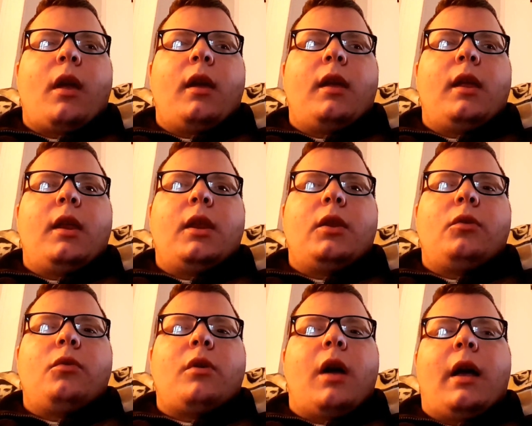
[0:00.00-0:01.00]

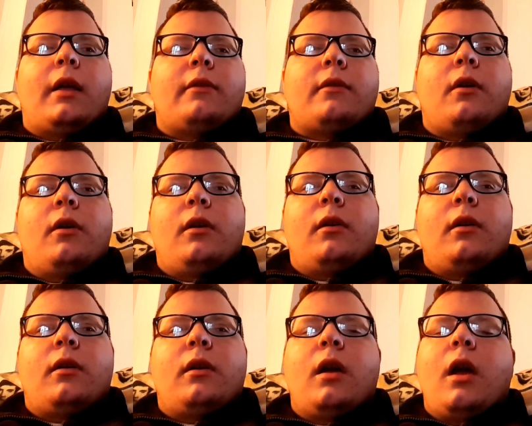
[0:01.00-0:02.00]
you guys
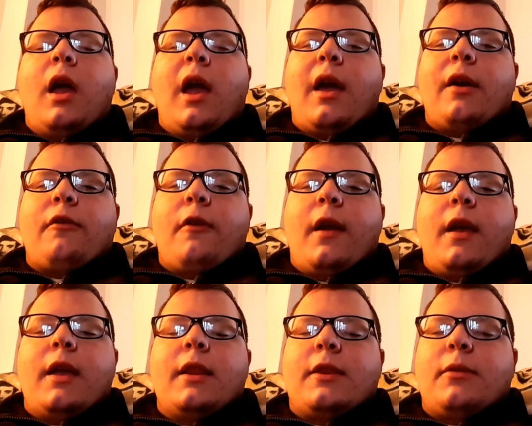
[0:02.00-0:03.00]
are a
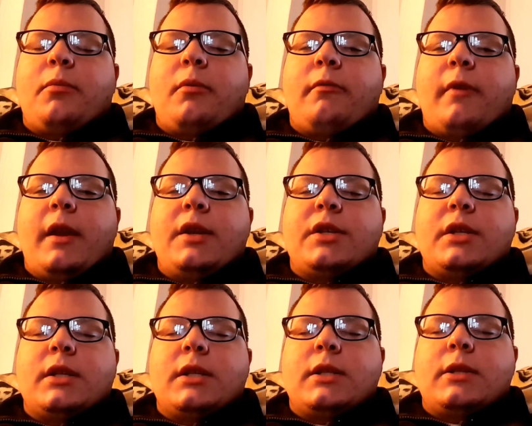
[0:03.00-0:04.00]
great
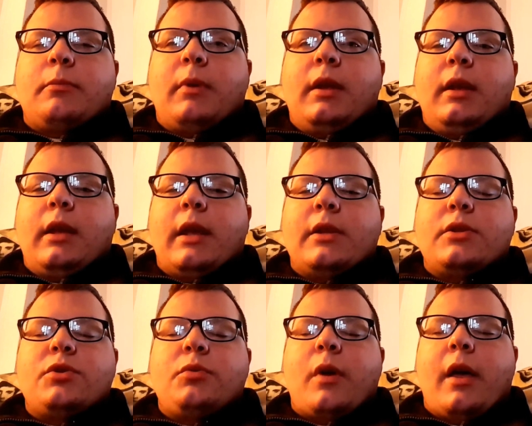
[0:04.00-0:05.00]
inspiration to me and
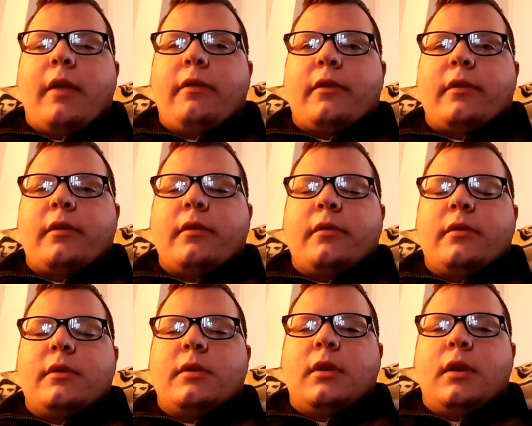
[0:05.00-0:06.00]
to
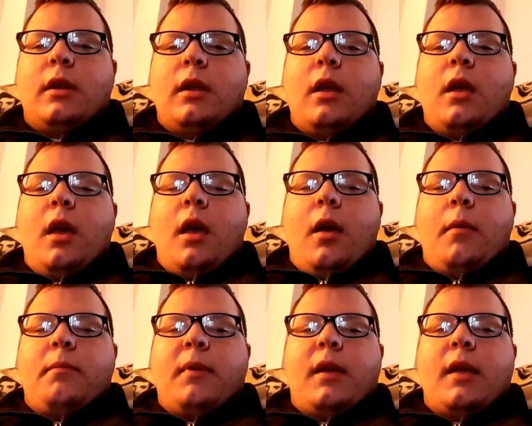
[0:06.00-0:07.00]
others
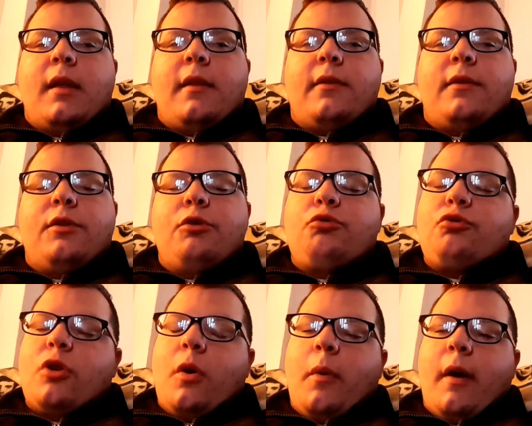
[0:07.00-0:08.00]
because you
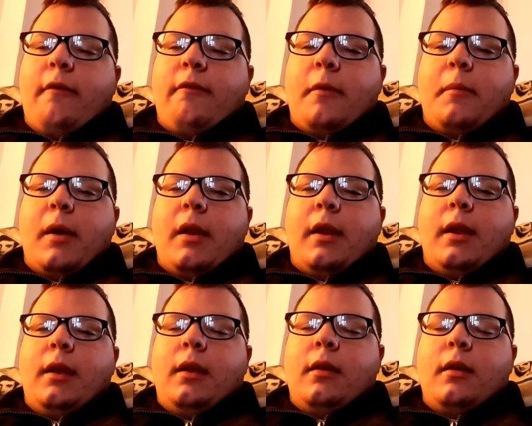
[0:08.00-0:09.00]
show
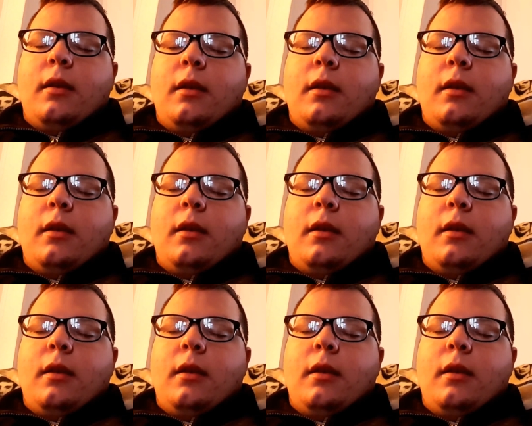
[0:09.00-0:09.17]
everybody,